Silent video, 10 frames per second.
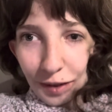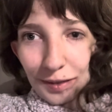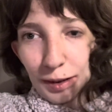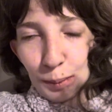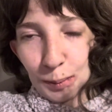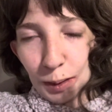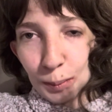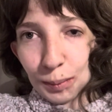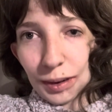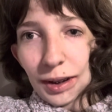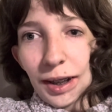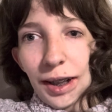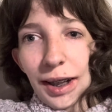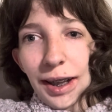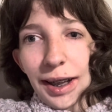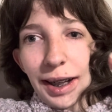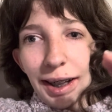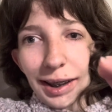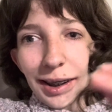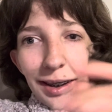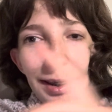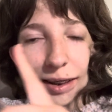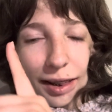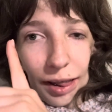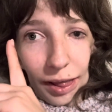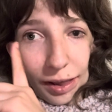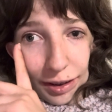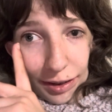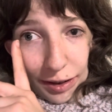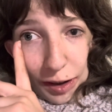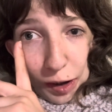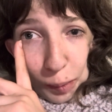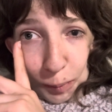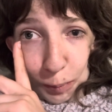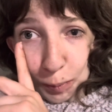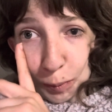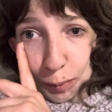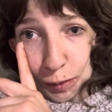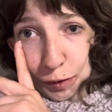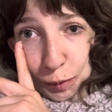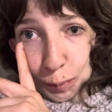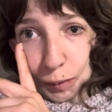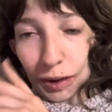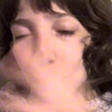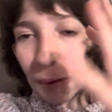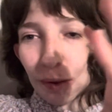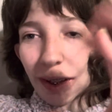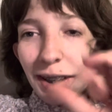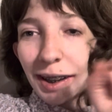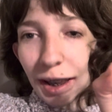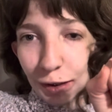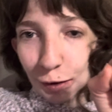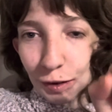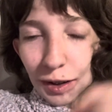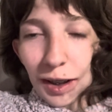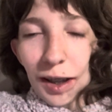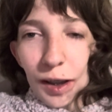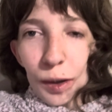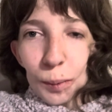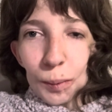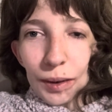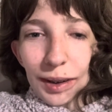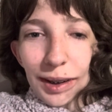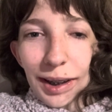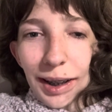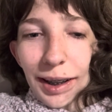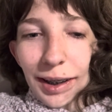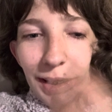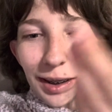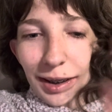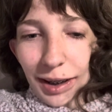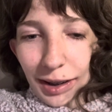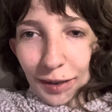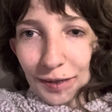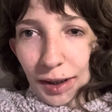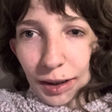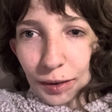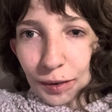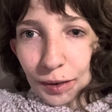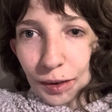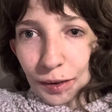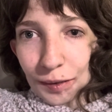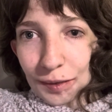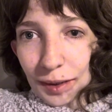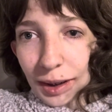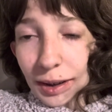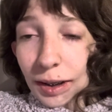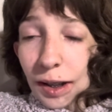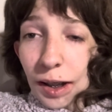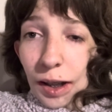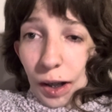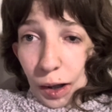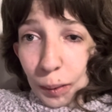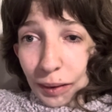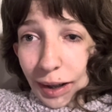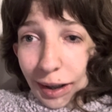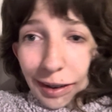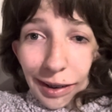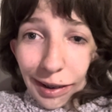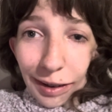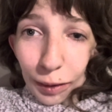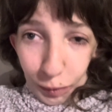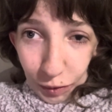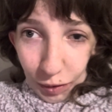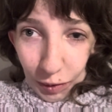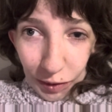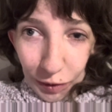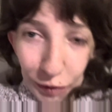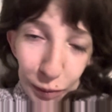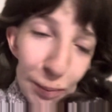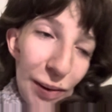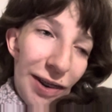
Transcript: of symptoms and this epibulbar dermoid altogether was a deciding factor of oh yeah, it's Golden Heart Syndrome.